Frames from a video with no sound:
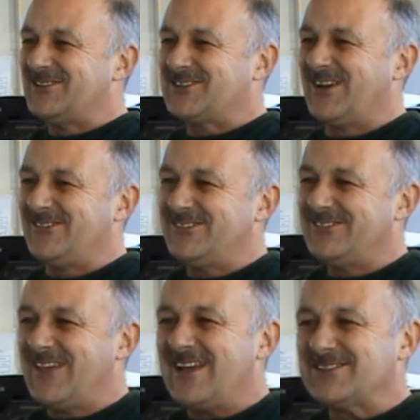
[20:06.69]
So
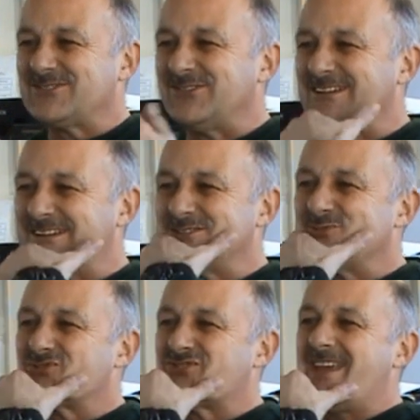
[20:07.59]
that sort
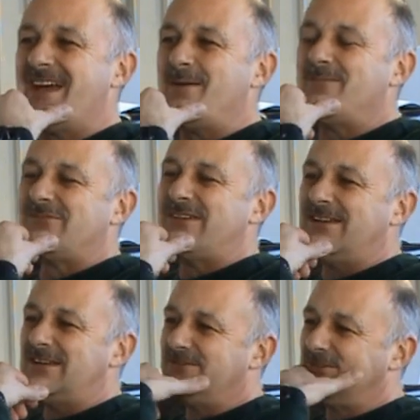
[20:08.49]
of set up
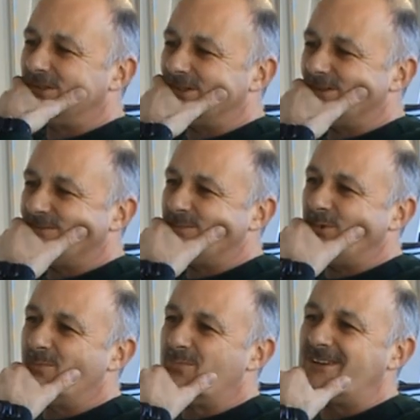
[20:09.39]
really for
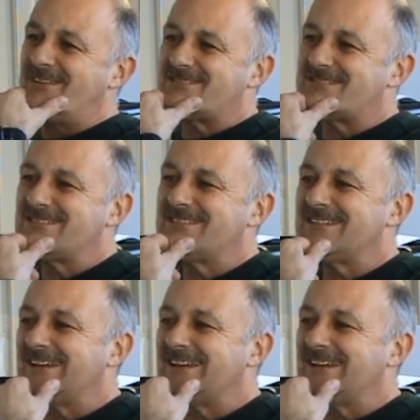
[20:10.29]
my biggest